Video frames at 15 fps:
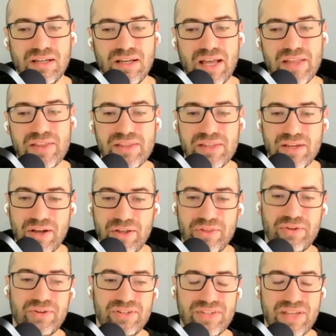and then the
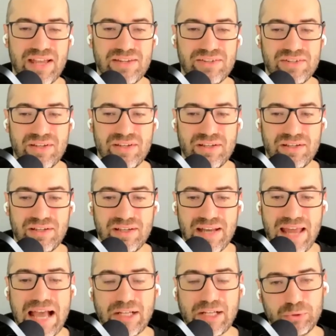other is as a,
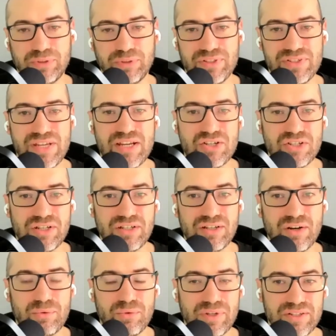an actualization,
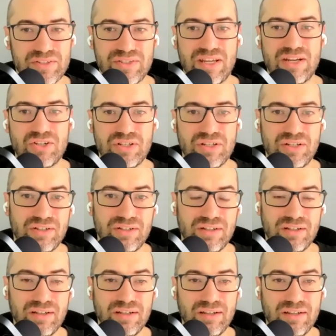a realization
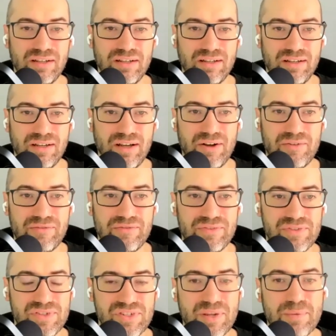
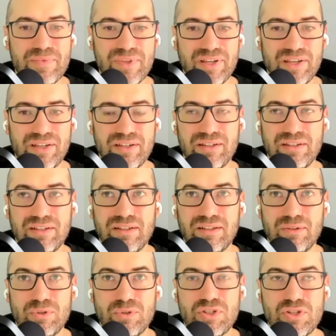of something
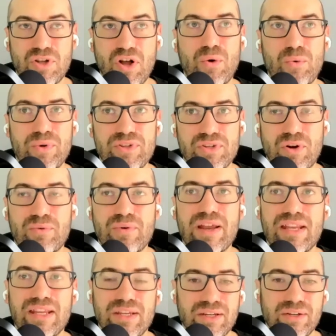which is always
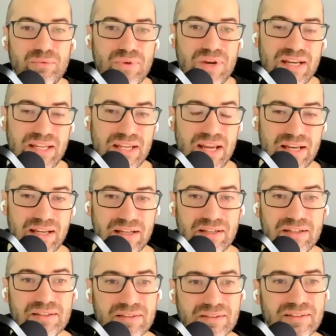already
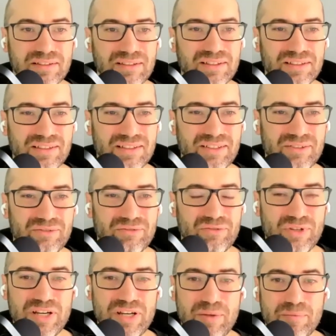radiating
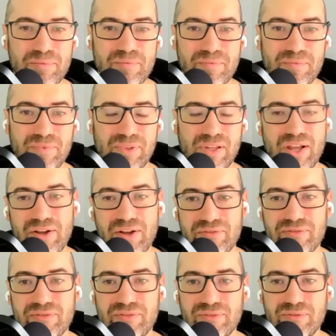freedom,
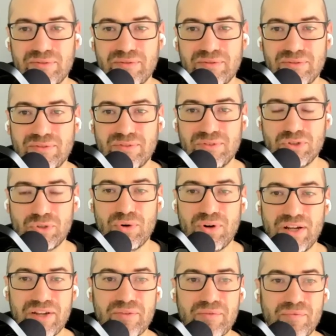love,
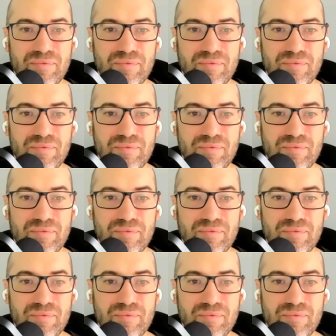joy.